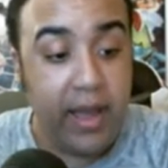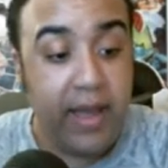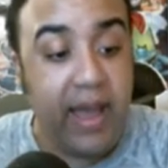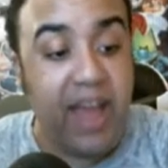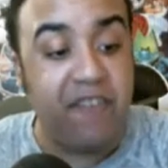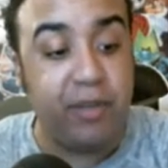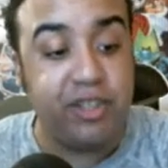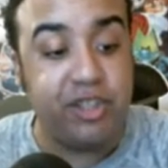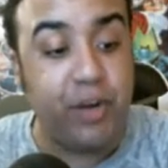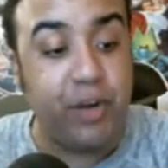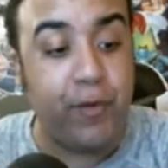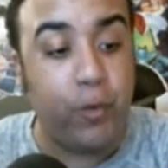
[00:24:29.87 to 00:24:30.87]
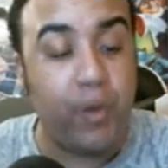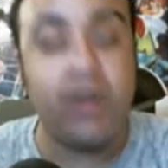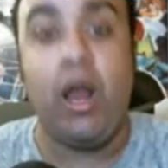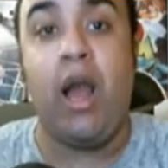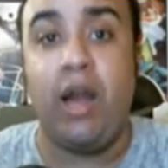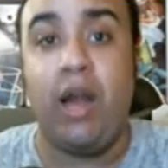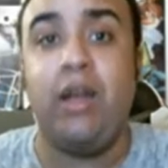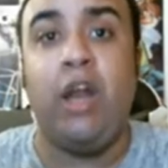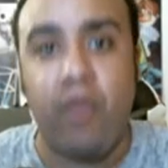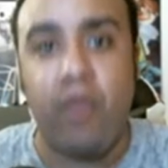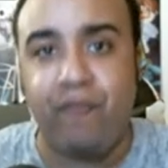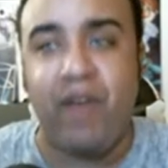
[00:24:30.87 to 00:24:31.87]
Heavy Machinery win. Now, I love
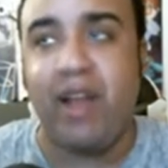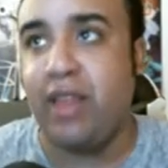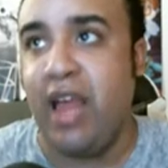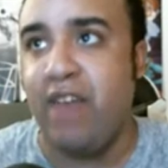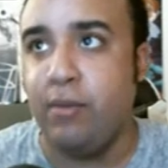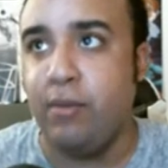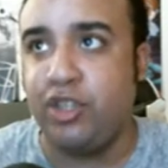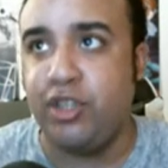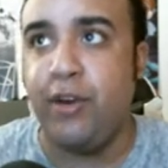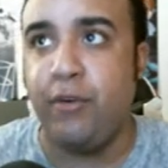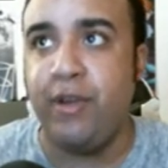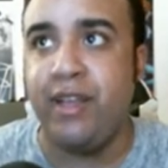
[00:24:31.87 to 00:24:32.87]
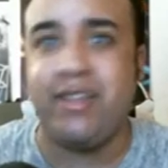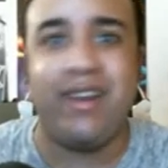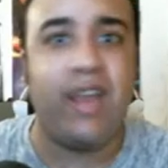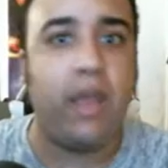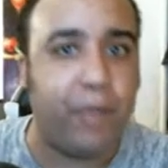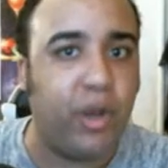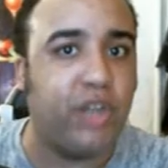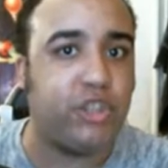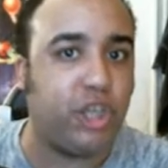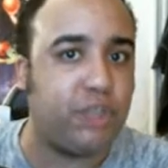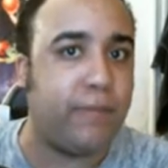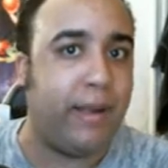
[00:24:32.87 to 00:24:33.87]
the fact that Heavy Machinery is getting a push
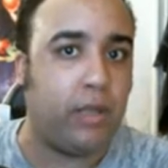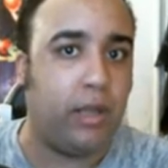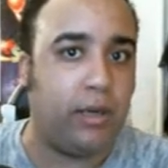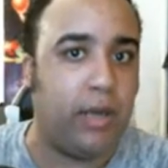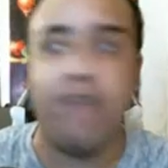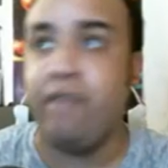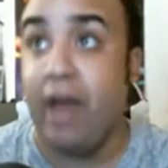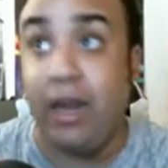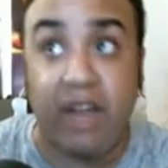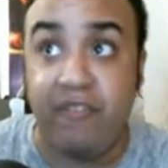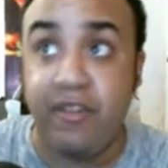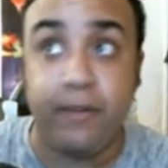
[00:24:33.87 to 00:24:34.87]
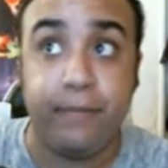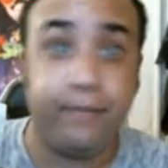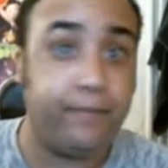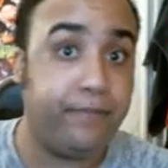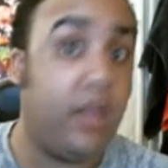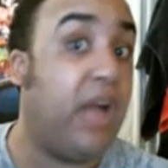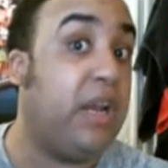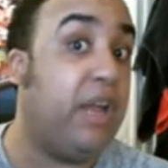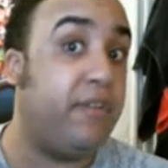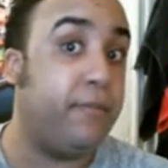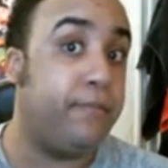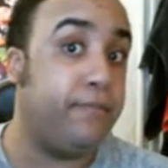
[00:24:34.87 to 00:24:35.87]
on SmackDown Live. I love it. I
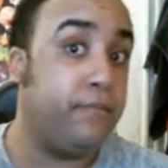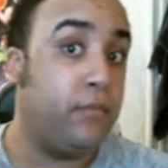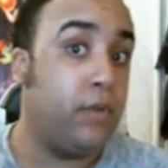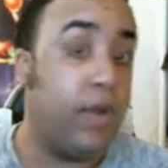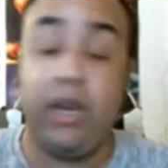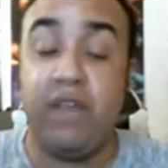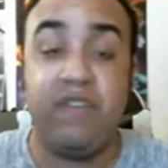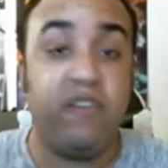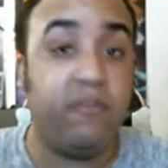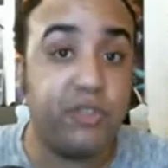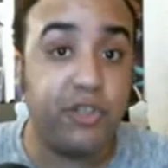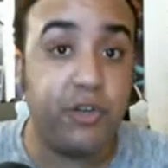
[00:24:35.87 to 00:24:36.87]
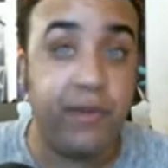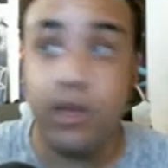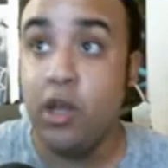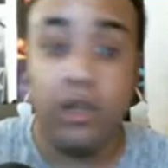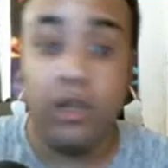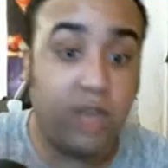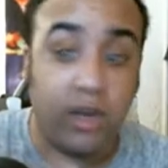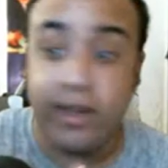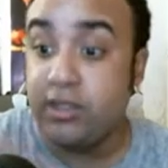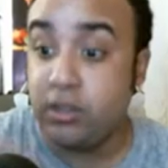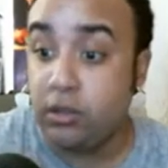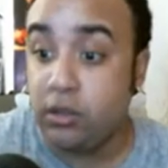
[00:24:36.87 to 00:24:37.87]
love Heavy Machinery. Tucker
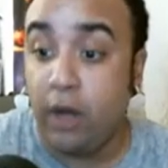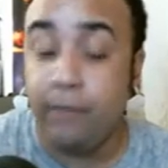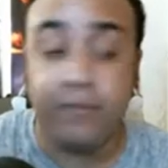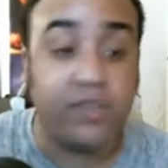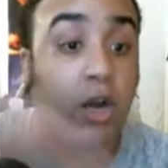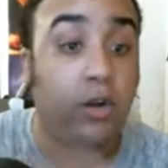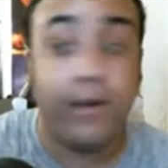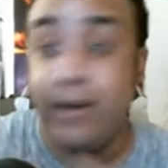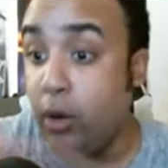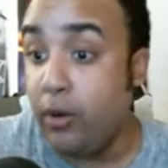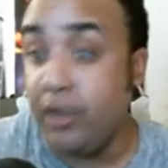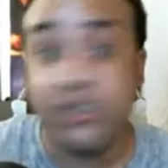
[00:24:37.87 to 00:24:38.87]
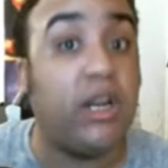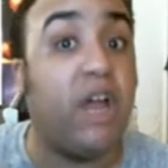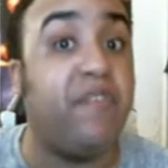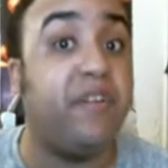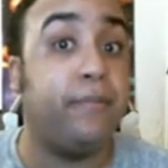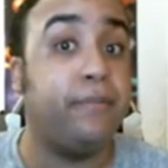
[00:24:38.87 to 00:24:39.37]
and Otis. I love it.